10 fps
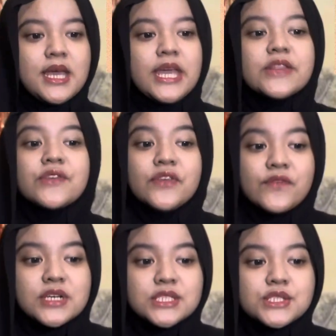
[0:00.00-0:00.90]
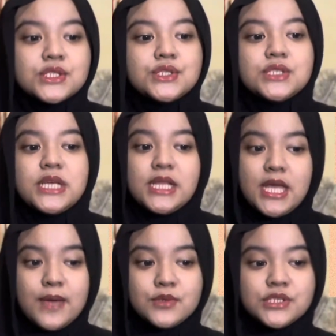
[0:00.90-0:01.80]
It refers to the
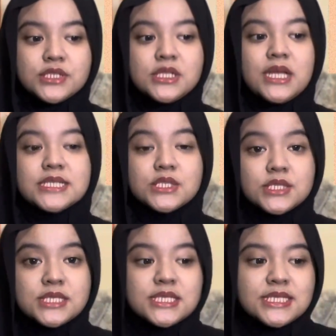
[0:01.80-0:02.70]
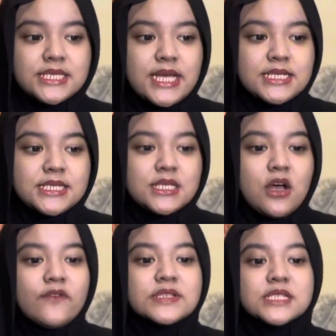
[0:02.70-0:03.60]
emotional and social sense
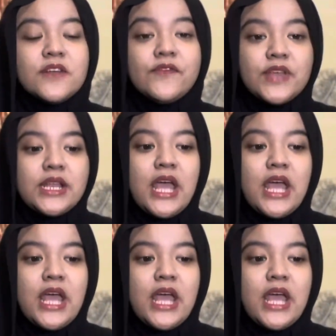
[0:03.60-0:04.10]
of self that